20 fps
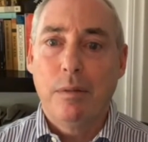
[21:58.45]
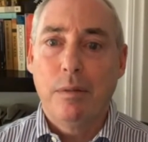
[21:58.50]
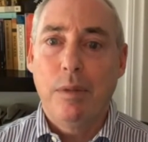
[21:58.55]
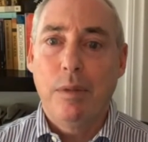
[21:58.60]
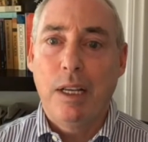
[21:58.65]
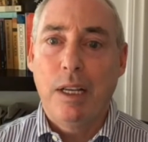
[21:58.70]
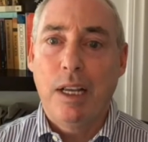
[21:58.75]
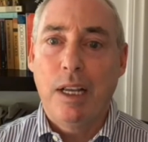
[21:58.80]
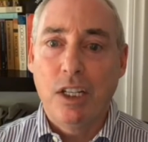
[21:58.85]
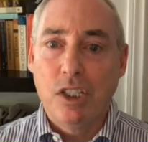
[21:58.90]

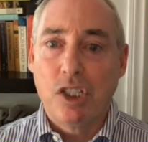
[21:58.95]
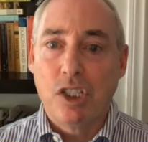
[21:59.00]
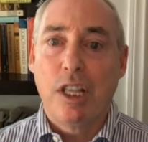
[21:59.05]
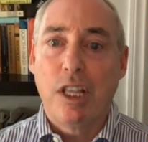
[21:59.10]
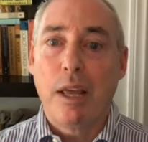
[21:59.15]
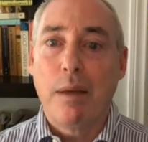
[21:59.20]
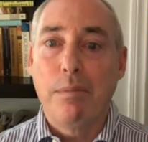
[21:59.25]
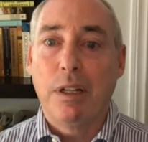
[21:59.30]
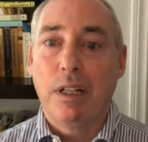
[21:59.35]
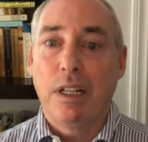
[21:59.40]
because
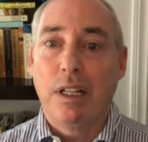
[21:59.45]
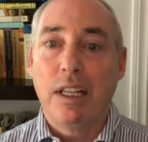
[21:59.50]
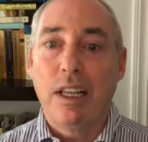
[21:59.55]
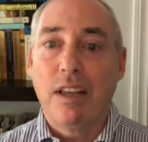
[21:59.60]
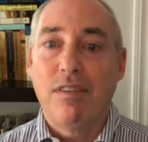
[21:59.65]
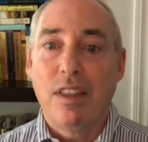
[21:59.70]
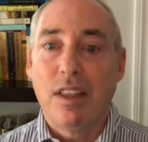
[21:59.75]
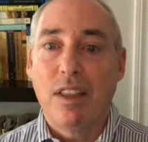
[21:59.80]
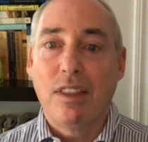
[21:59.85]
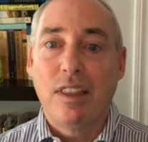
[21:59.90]
they
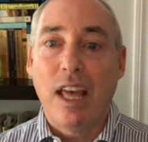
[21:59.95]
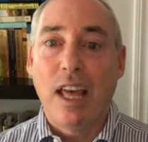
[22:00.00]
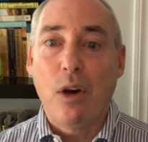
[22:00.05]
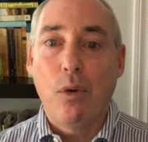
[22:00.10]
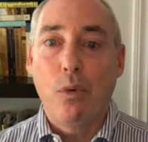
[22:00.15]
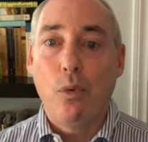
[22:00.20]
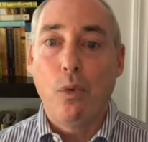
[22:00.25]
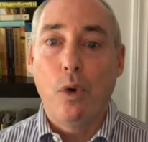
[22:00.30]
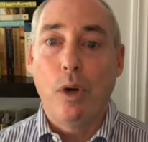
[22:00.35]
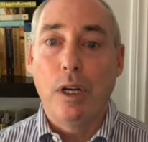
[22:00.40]
believe that that
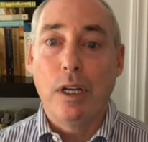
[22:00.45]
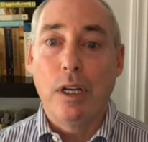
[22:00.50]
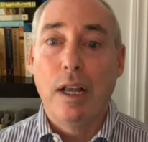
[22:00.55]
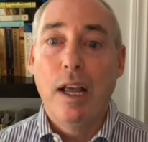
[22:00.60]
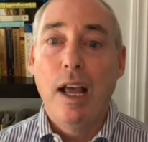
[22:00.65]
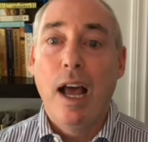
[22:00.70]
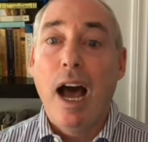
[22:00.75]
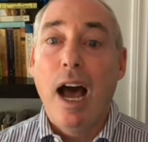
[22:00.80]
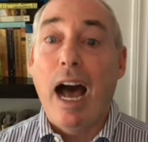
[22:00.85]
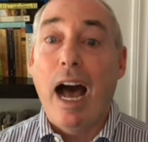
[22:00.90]
would
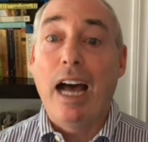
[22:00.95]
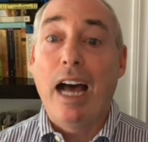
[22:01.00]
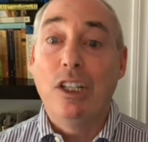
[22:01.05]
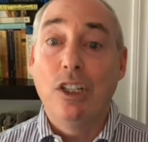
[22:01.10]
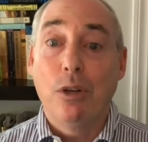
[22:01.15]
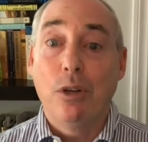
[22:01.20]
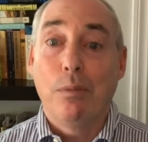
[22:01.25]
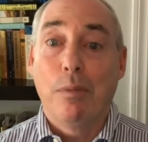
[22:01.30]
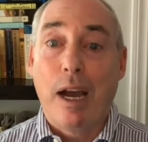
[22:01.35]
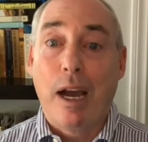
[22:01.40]

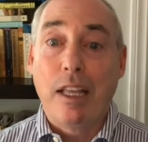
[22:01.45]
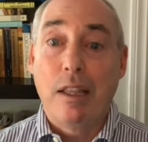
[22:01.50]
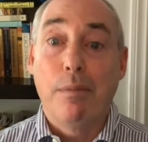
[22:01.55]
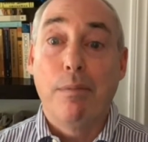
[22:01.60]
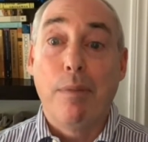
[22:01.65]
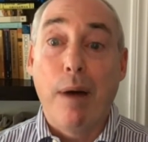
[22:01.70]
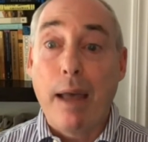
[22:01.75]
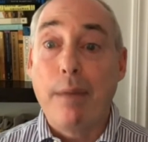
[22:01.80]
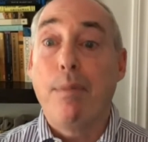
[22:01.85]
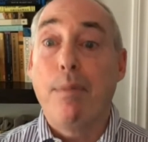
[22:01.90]
undermine the
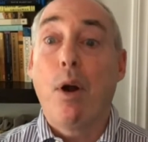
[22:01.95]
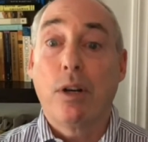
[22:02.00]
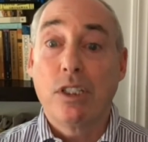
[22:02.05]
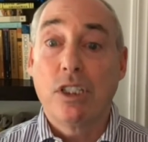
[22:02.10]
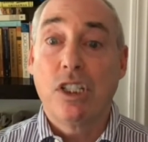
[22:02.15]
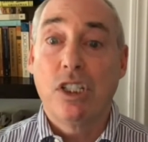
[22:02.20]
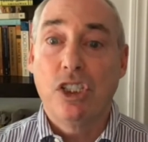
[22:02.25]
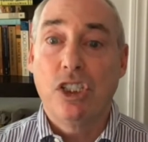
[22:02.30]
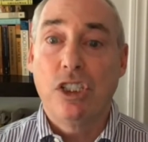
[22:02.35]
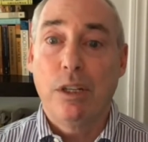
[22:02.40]

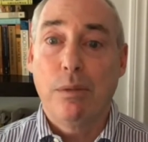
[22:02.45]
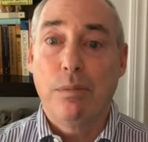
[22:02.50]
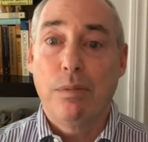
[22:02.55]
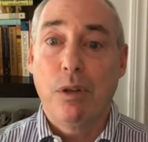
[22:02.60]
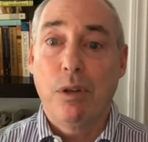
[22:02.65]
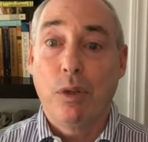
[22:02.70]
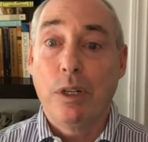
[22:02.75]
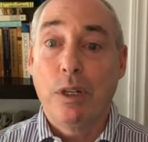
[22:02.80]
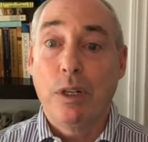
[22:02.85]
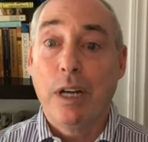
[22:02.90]
bipartisanship
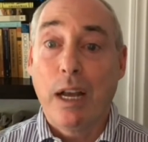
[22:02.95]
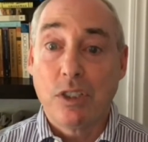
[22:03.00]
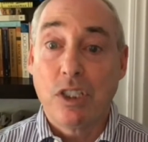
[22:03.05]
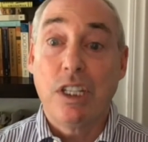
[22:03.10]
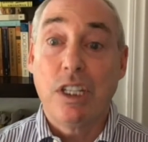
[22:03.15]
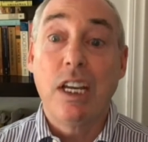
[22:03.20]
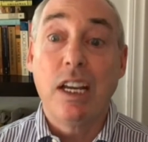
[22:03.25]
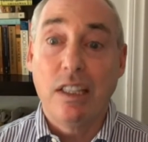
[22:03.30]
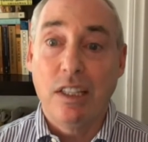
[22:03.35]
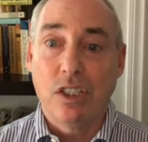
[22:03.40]
that we're now
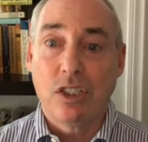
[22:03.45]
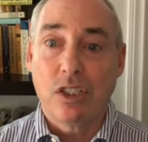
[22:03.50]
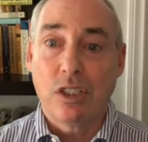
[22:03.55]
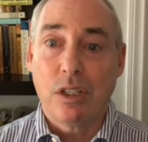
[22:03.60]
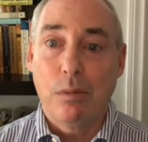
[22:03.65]
seeing in these